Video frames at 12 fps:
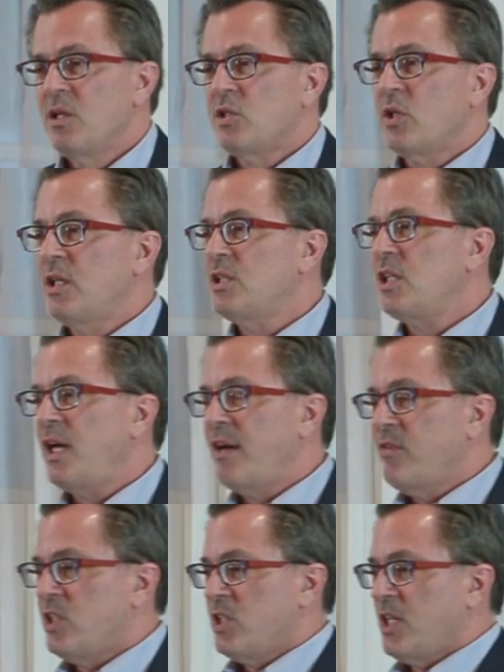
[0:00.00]
So let's say you
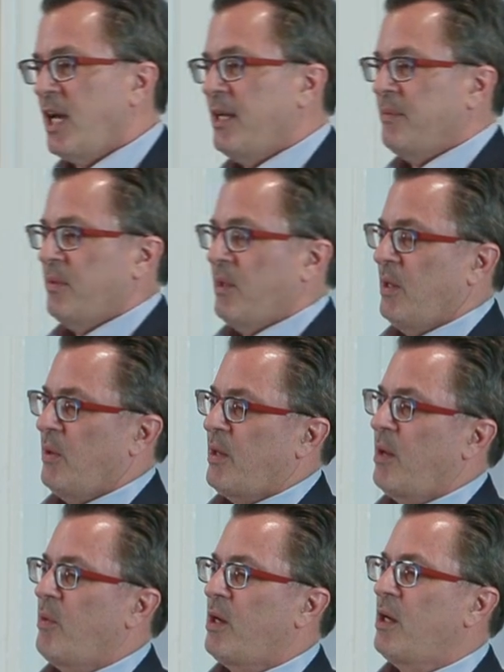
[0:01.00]
have a son.
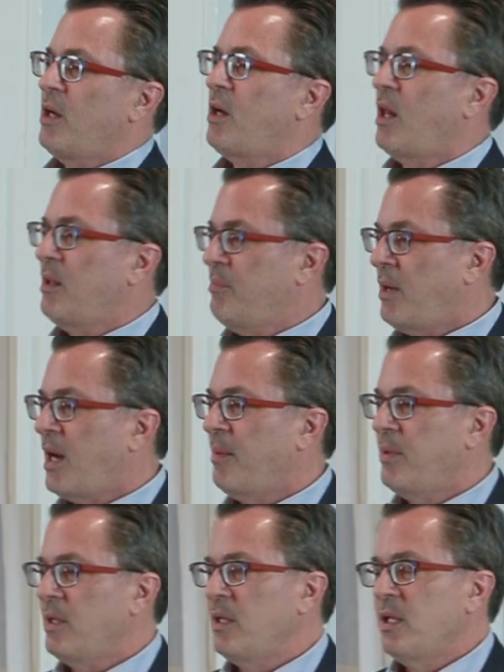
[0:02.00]
Okay, we're going to call him
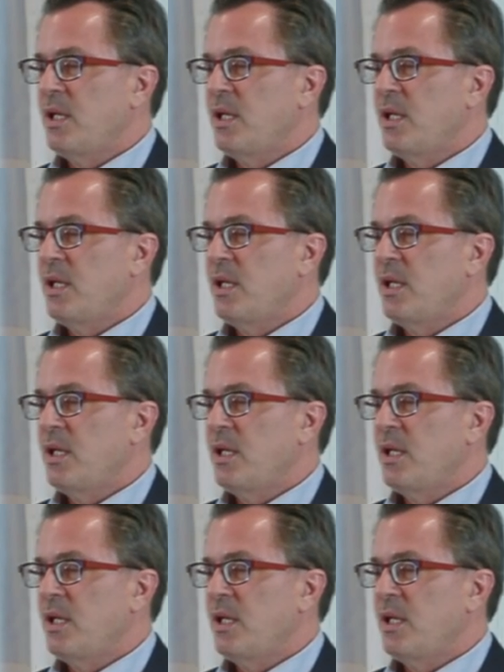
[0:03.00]
Bobby.